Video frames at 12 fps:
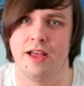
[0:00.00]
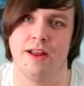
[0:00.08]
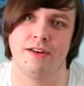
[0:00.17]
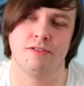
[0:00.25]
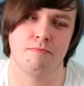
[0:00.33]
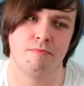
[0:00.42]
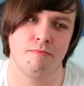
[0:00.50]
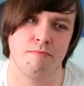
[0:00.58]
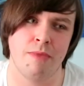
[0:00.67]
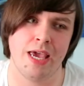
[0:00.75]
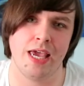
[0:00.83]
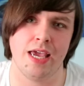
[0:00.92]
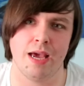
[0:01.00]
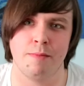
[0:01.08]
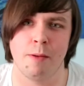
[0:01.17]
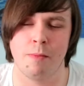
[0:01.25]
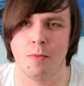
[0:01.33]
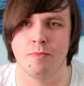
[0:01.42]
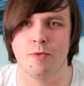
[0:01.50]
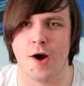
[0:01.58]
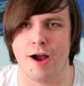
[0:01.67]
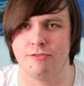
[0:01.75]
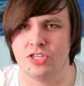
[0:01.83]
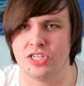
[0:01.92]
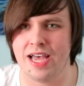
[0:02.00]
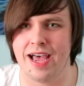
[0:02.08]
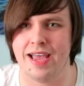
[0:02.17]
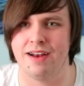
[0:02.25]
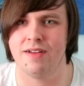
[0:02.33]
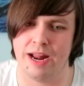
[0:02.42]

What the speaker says: and me and my mum were outside.